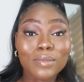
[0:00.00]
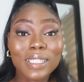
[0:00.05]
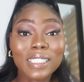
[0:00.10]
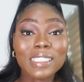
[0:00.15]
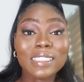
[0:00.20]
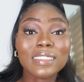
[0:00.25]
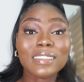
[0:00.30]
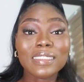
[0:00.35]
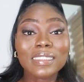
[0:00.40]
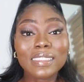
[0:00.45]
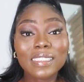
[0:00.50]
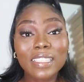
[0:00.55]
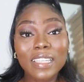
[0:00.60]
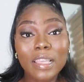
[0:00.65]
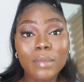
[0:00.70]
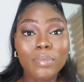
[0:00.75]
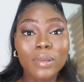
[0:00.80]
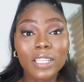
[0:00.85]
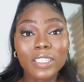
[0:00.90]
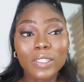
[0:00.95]
my list is
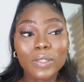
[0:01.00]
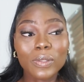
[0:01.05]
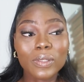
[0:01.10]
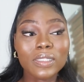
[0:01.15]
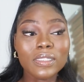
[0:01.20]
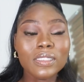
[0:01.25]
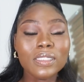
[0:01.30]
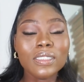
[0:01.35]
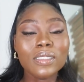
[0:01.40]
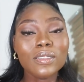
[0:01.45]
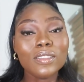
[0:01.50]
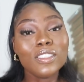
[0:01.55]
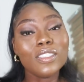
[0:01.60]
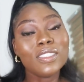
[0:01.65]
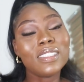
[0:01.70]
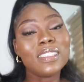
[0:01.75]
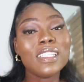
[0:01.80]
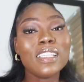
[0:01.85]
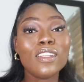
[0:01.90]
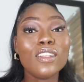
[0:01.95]
Lebanon. You
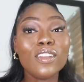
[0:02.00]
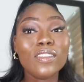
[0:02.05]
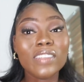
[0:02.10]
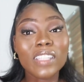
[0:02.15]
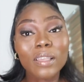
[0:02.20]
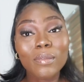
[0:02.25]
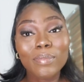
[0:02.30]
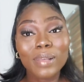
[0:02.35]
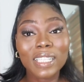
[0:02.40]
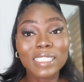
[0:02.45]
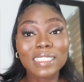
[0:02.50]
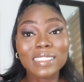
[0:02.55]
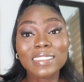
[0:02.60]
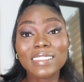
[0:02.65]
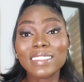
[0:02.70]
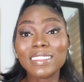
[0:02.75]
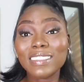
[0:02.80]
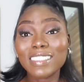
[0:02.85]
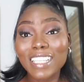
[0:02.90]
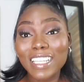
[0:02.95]
see a lot of
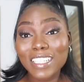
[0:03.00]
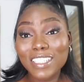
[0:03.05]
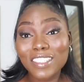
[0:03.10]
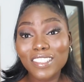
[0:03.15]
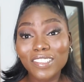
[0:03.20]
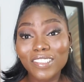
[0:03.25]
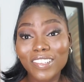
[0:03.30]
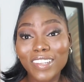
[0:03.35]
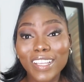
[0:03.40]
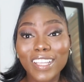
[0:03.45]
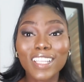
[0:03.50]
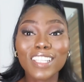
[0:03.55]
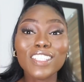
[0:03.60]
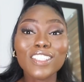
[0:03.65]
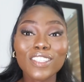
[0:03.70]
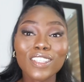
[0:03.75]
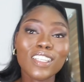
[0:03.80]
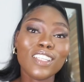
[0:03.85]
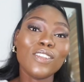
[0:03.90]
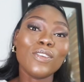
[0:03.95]
Lebanese in Nigeria.
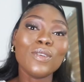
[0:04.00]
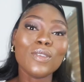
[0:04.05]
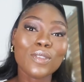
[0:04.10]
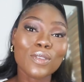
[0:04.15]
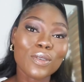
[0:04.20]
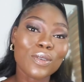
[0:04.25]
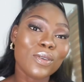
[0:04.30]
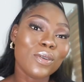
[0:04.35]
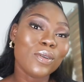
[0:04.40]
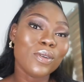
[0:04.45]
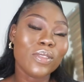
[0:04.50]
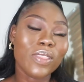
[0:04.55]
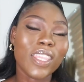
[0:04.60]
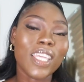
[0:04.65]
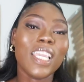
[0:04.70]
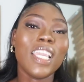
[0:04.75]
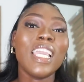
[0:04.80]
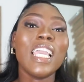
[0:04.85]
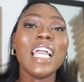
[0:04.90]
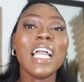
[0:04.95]
You can also go
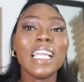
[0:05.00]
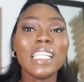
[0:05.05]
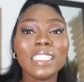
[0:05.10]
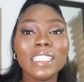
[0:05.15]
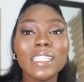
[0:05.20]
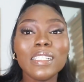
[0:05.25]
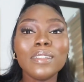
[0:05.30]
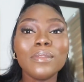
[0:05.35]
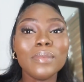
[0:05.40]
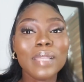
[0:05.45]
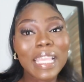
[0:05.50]
there and um,